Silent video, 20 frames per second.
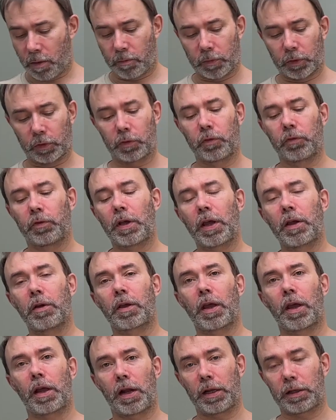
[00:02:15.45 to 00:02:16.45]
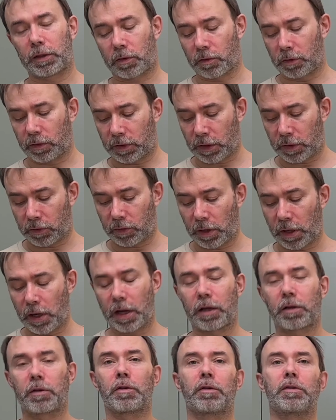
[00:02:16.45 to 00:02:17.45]
But today, okay, let's concentrate
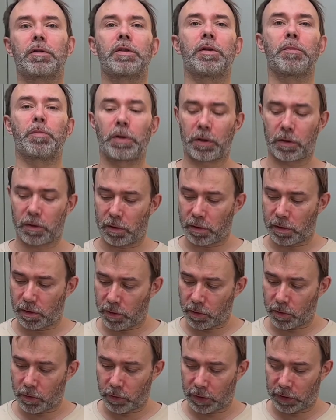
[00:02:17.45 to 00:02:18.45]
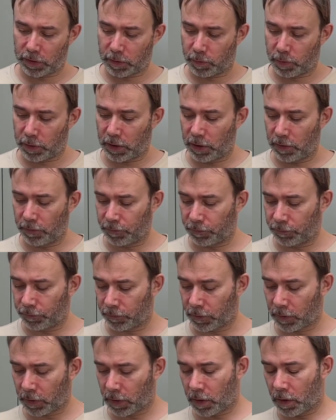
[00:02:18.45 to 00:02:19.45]
like the typical recipe.
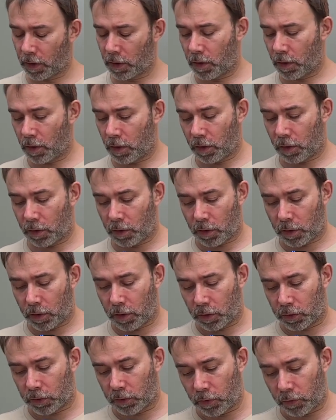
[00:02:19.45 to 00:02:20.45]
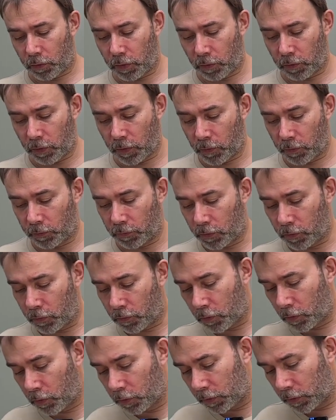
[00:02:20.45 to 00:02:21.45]
So we remove the
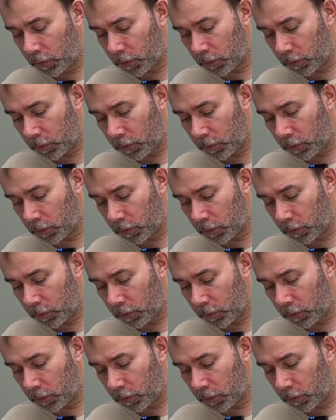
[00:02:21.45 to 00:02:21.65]
roots